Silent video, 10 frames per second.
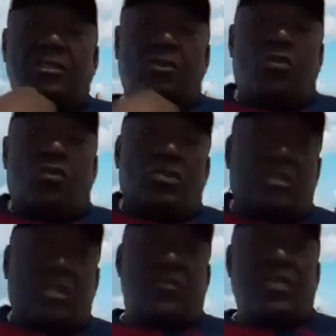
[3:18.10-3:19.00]
scores
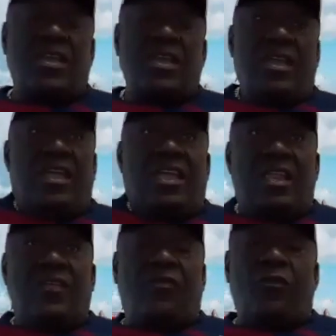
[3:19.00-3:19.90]
of
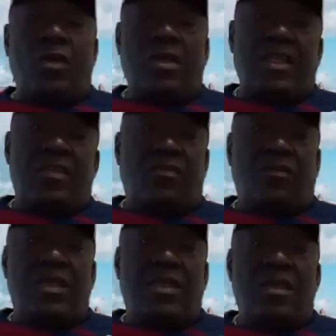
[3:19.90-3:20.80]
84 and
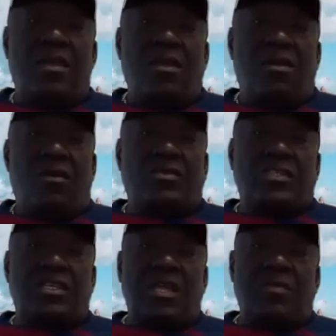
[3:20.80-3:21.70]
83.
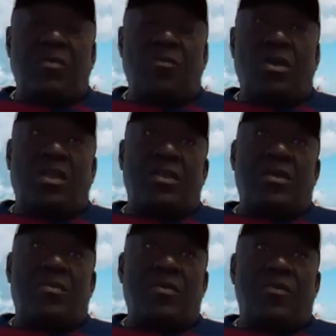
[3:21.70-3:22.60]
Obviously, they've been
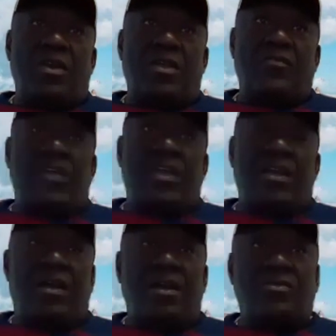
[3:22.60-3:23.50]
working very
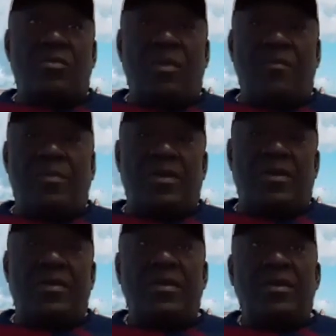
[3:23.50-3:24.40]
hard. You remember
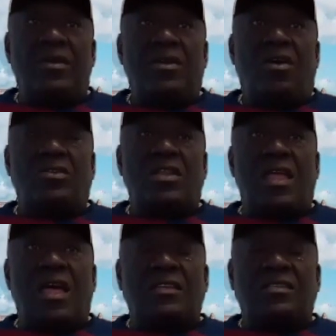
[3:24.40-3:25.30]
on the
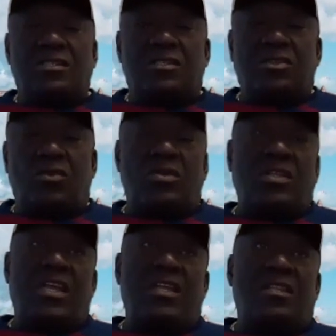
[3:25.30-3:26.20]
last tour
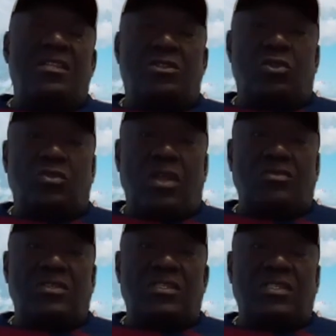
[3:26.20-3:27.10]
to England in
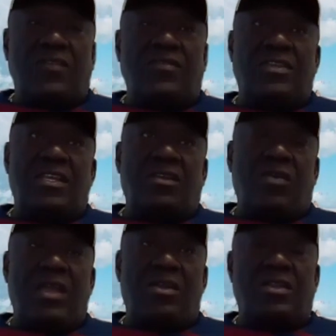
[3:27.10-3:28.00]
2017,
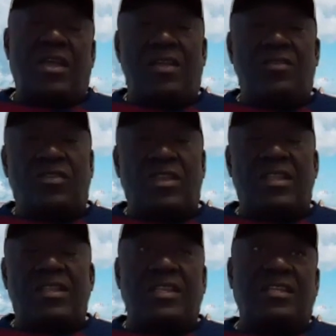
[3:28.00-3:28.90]
Craig got 100
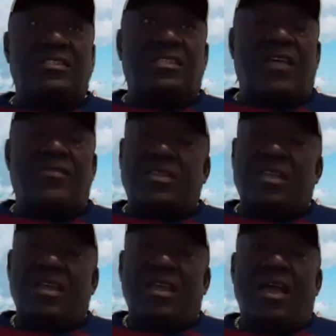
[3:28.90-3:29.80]
and a 97,
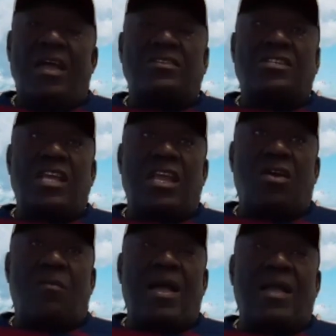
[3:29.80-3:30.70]
and Shea
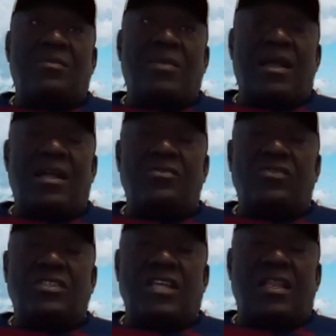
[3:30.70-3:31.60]
got back-to-back
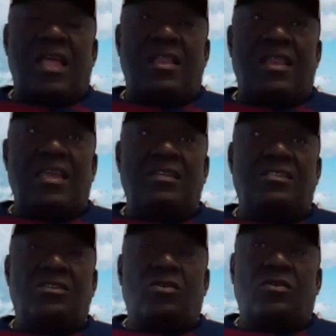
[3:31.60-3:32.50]
hundreds at
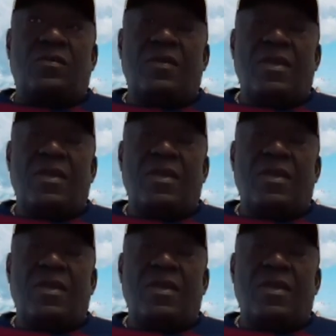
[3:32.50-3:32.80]
least. So